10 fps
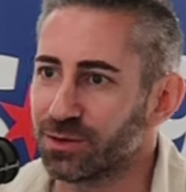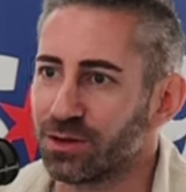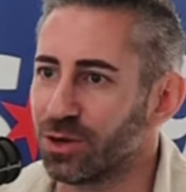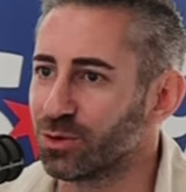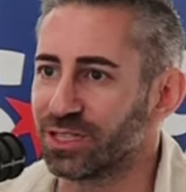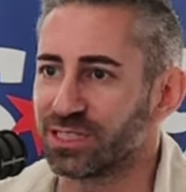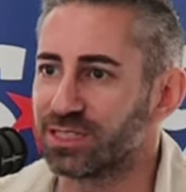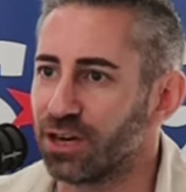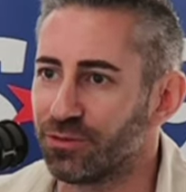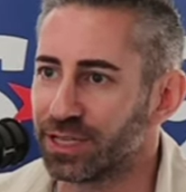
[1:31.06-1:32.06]
oh no, we're the
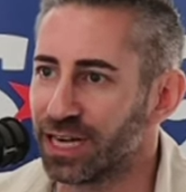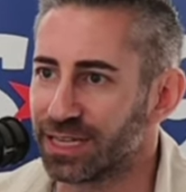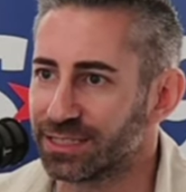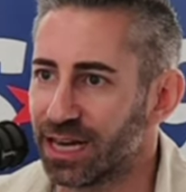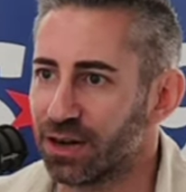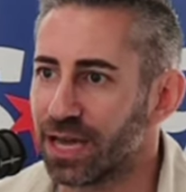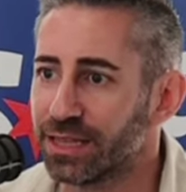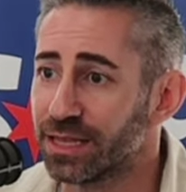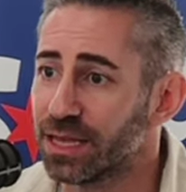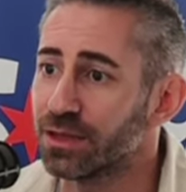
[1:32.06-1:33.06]
selfie guys now,
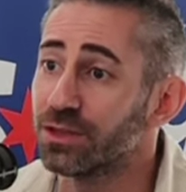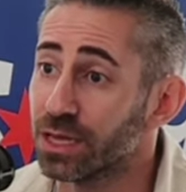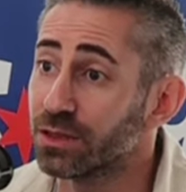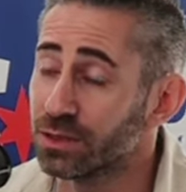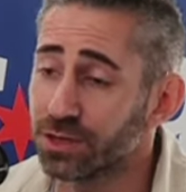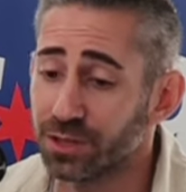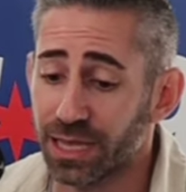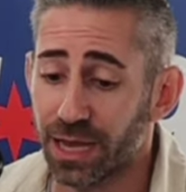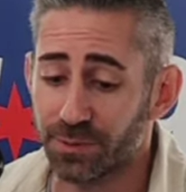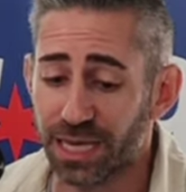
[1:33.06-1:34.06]
and then they
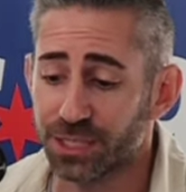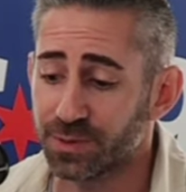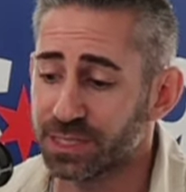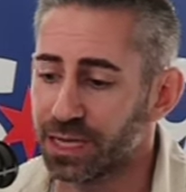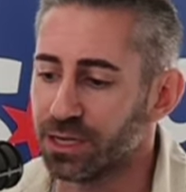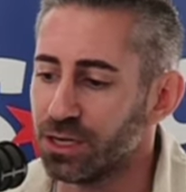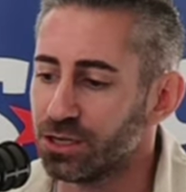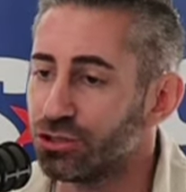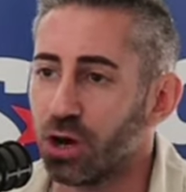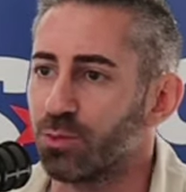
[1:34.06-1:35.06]
literally had management say,
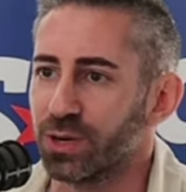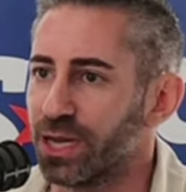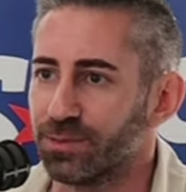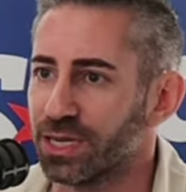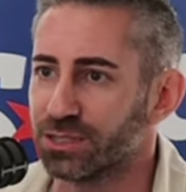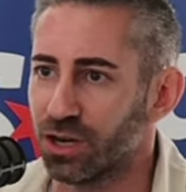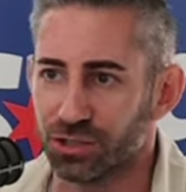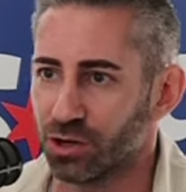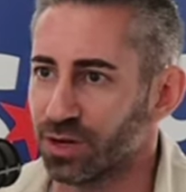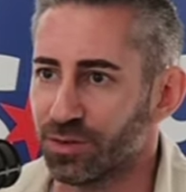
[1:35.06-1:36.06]
don't bring up that
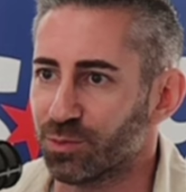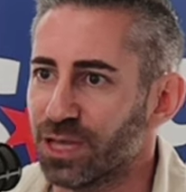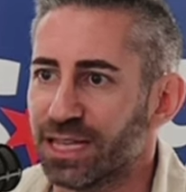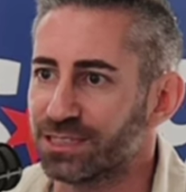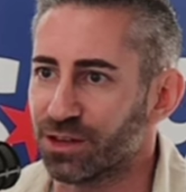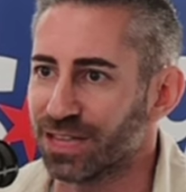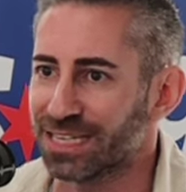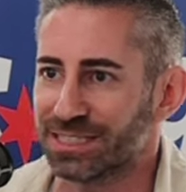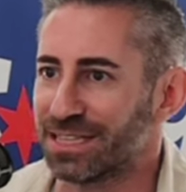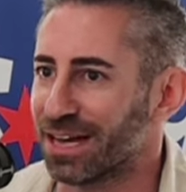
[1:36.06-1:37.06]
song. Don't ever play that song.
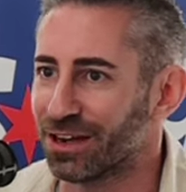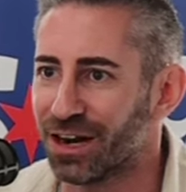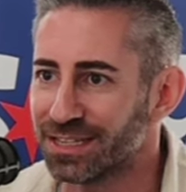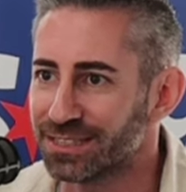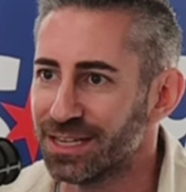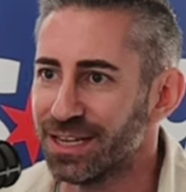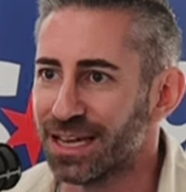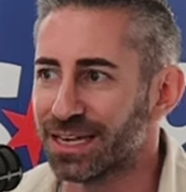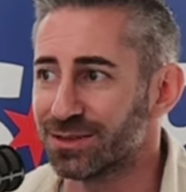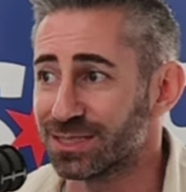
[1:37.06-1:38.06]
That is not us.
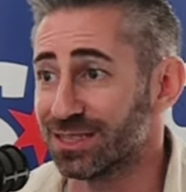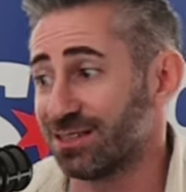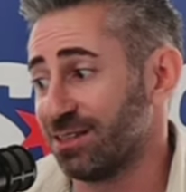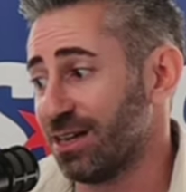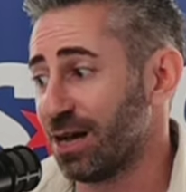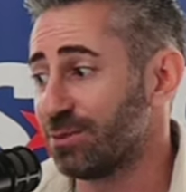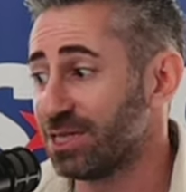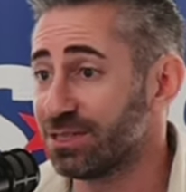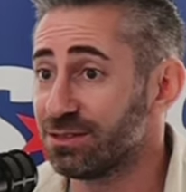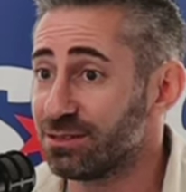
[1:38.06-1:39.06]
And I was like, I
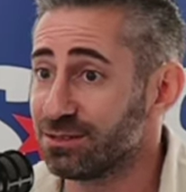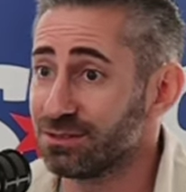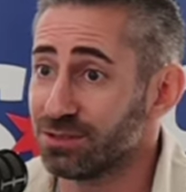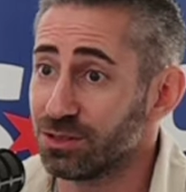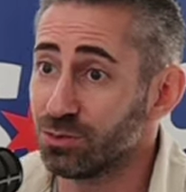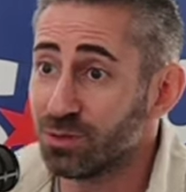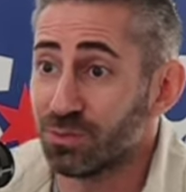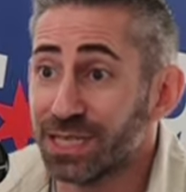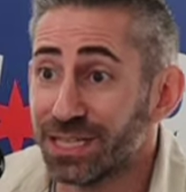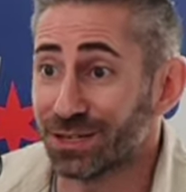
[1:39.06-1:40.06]
mean, you wouldn't
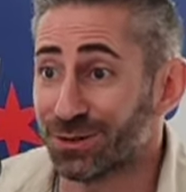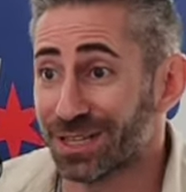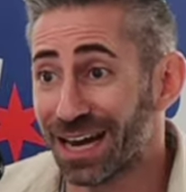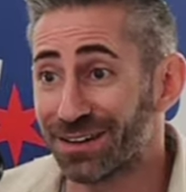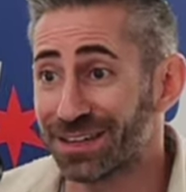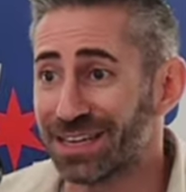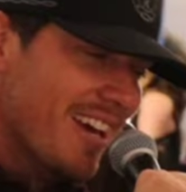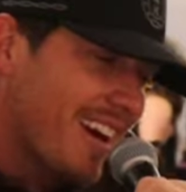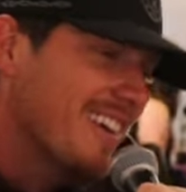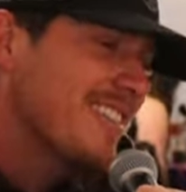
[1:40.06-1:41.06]
be here without it.
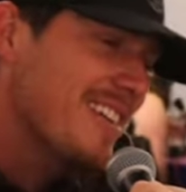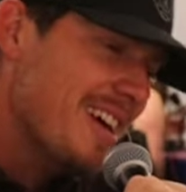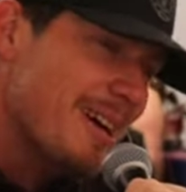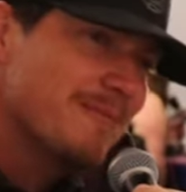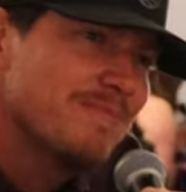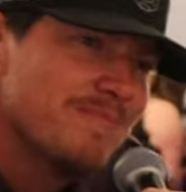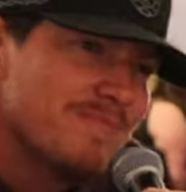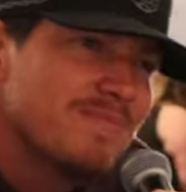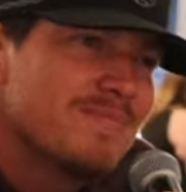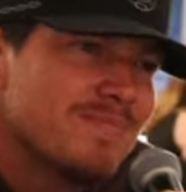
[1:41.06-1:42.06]
and I think they got to a
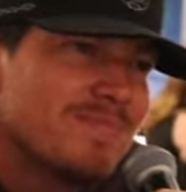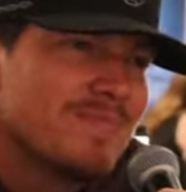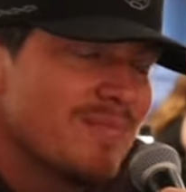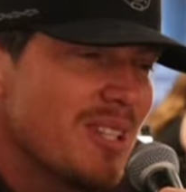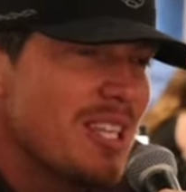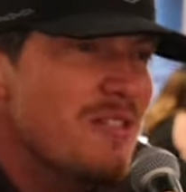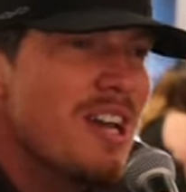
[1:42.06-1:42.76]
place at the same time.